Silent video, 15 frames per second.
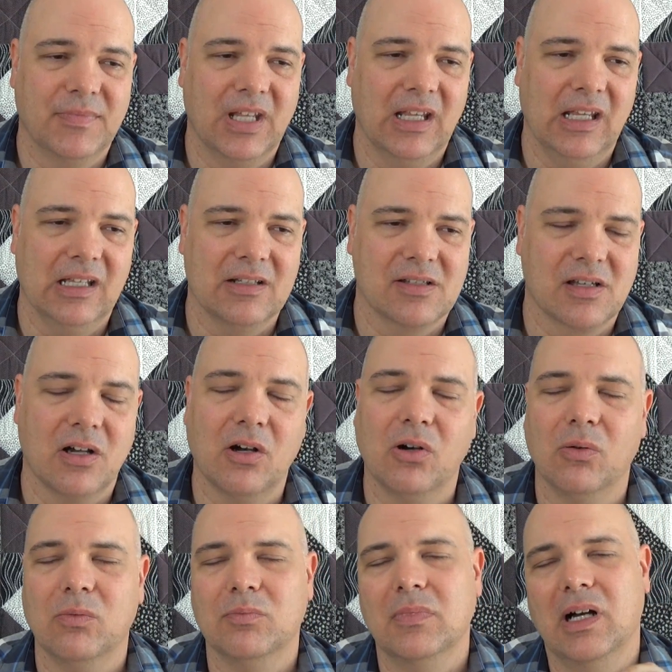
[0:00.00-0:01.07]
And
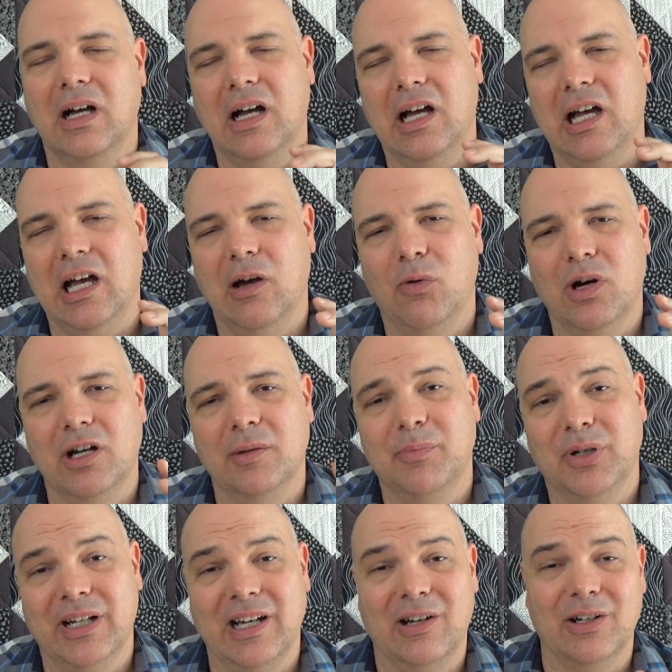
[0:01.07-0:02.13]
so I wanted to
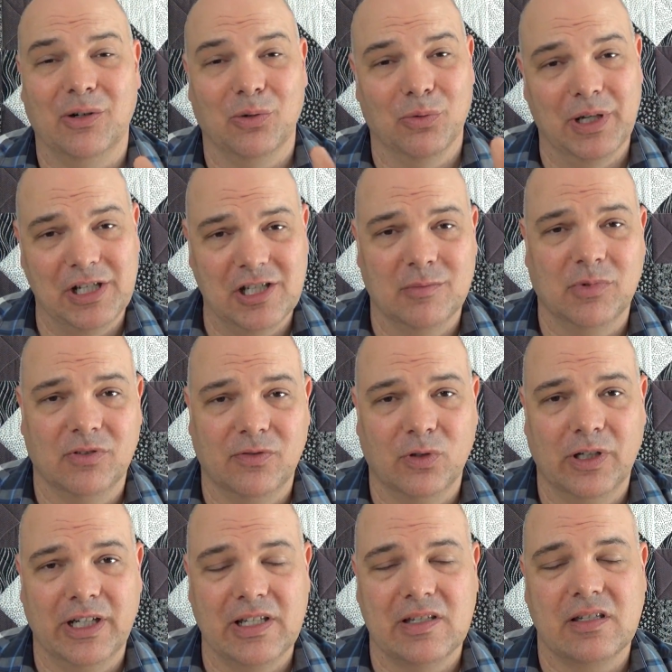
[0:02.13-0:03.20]
put out a reasonable
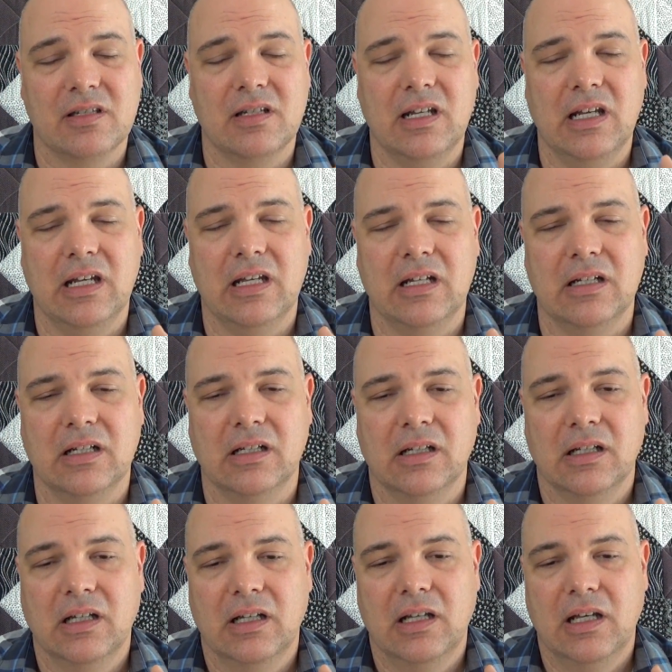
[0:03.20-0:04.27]
voice and
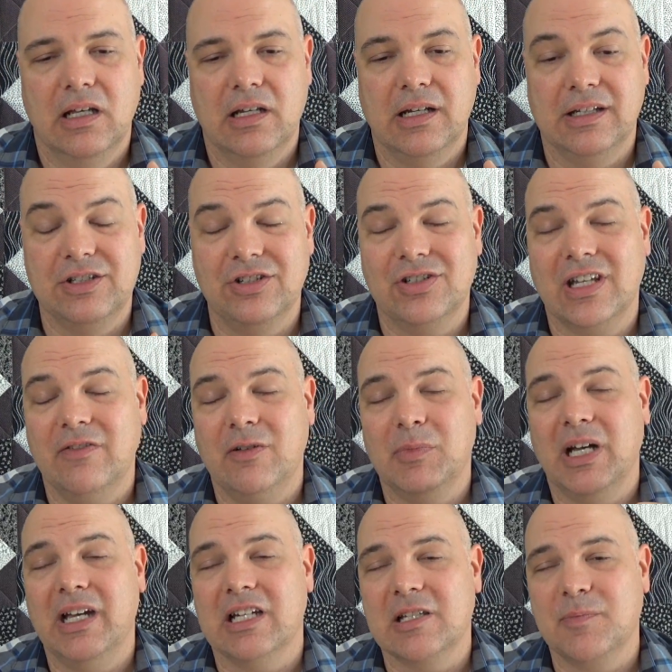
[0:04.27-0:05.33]
just give you
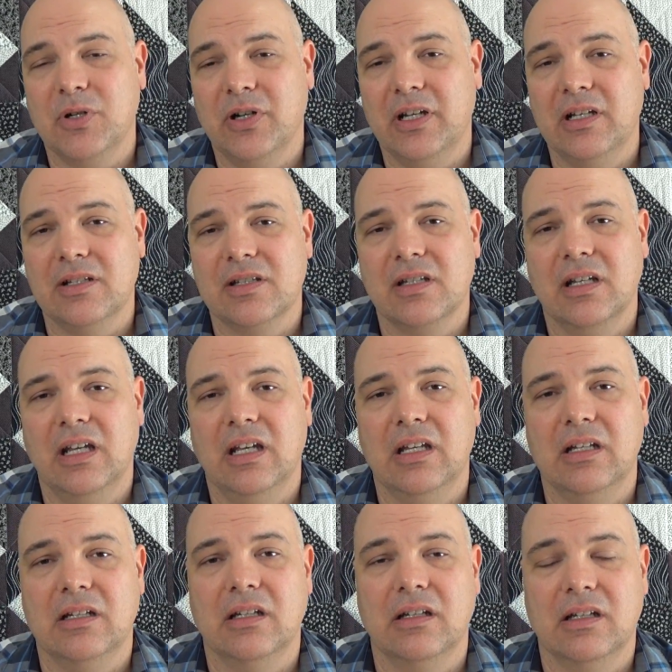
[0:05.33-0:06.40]
my experience
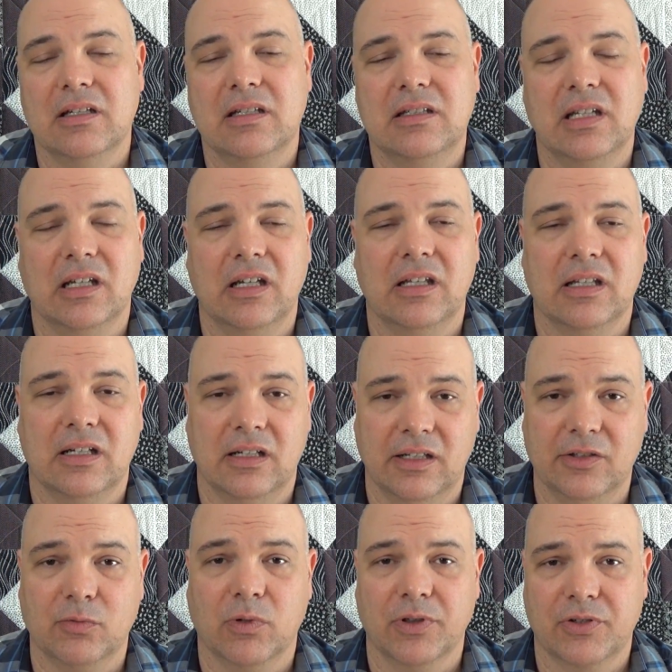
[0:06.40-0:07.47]
and tell you that it
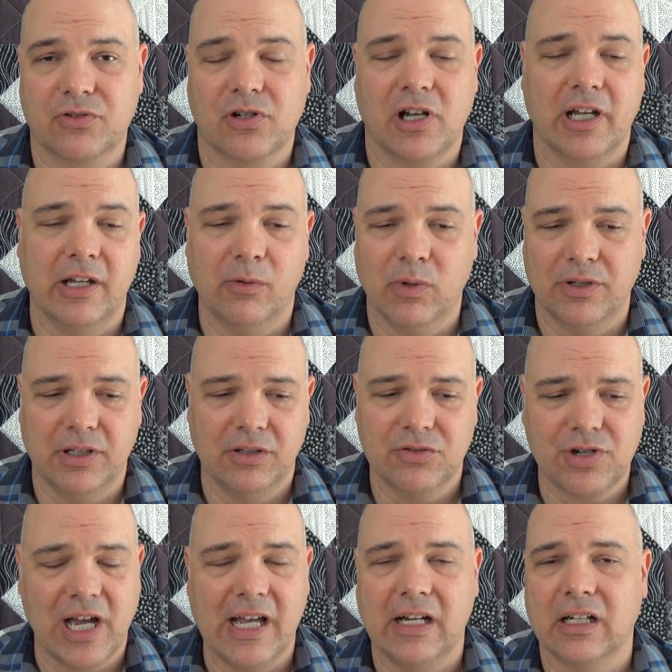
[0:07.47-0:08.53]
is worth trying, whether you
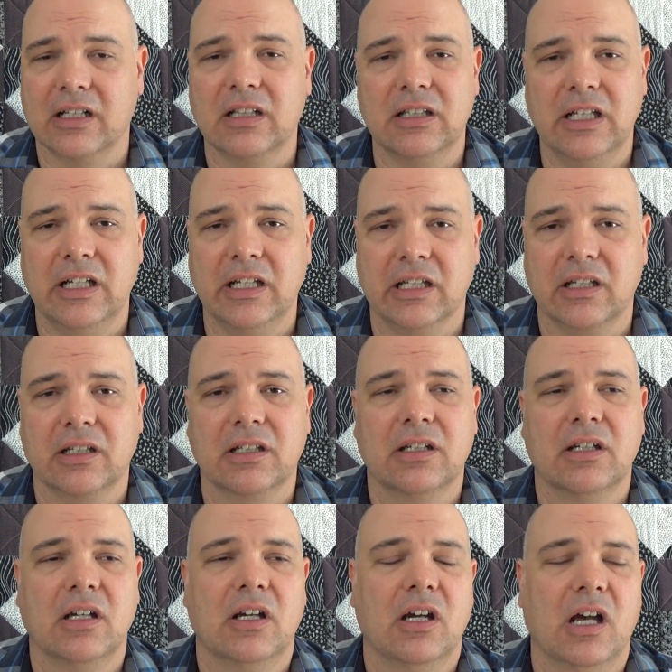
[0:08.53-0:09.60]
try it at a clinic,
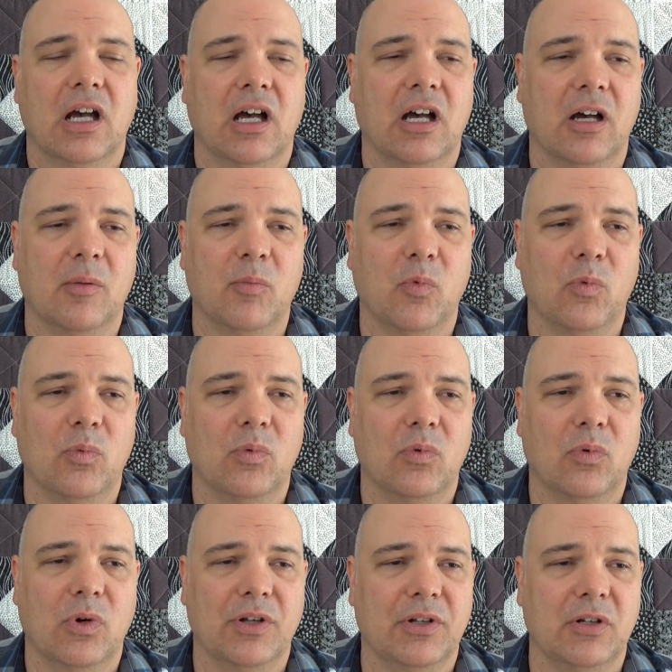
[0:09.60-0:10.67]

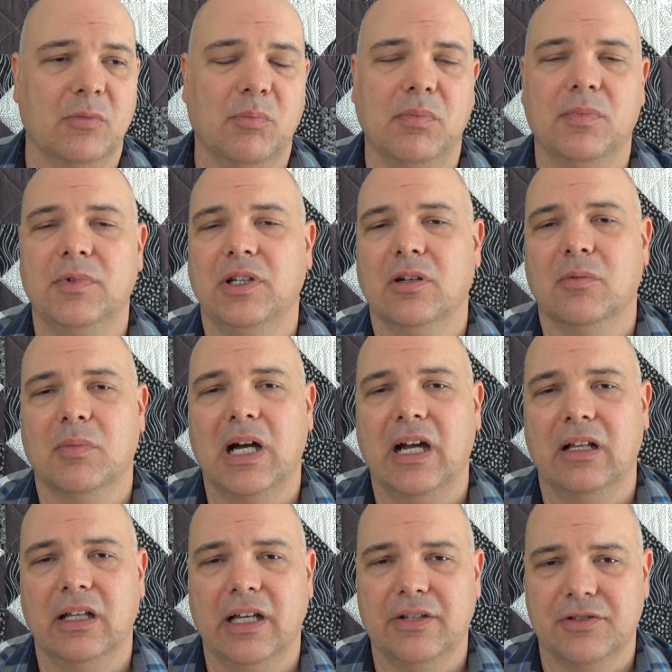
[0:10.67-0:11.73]
whether you know, buy a
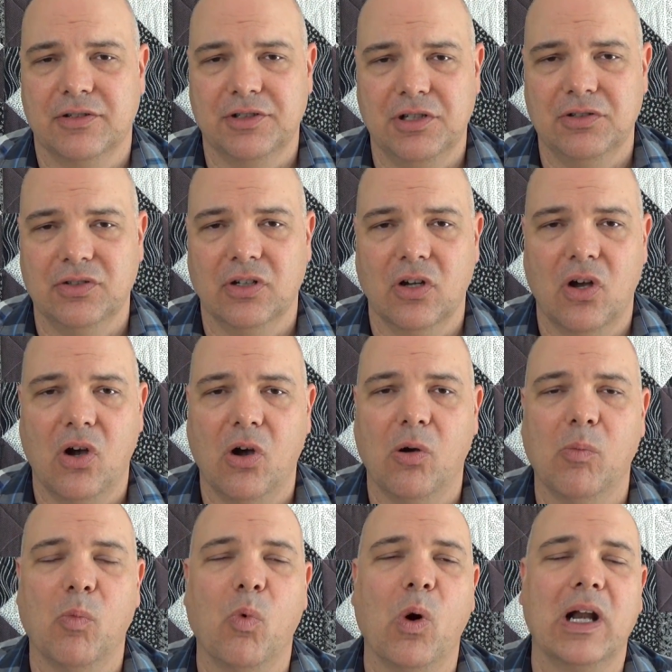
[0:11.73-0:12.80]
laser and use it at
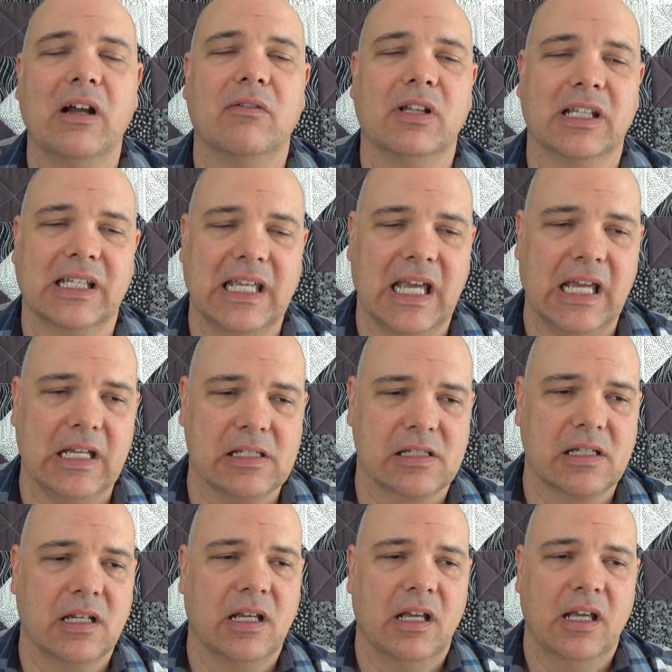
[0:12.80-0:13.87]
home, whatever the
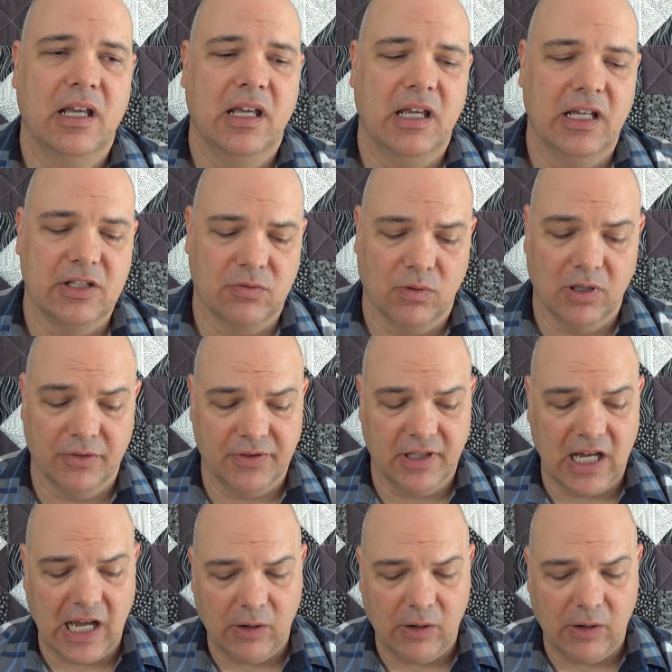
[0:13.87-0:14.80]
case, it's worth it.